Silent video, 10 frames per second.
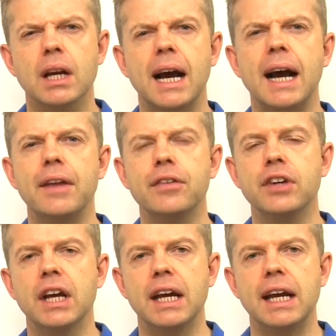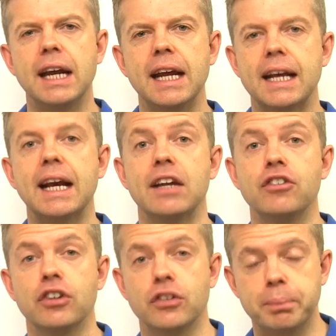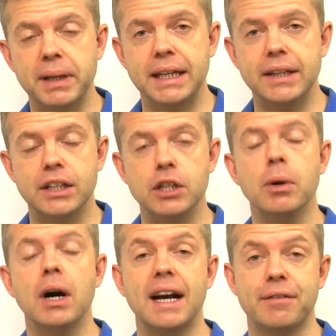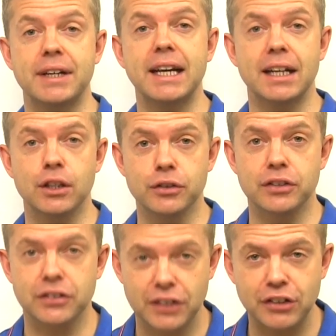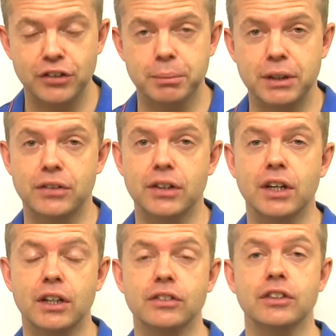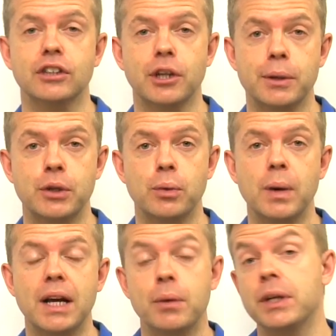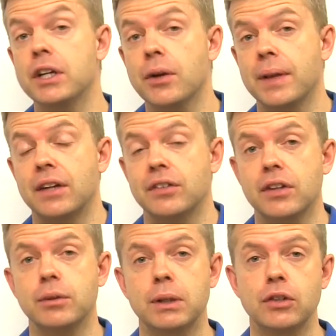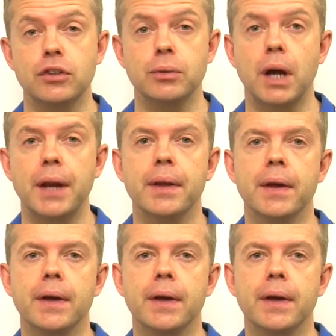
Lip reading: And it can just be that you are having a losing session because the cards aren't going your way. We know that. There's nothing we can do, right?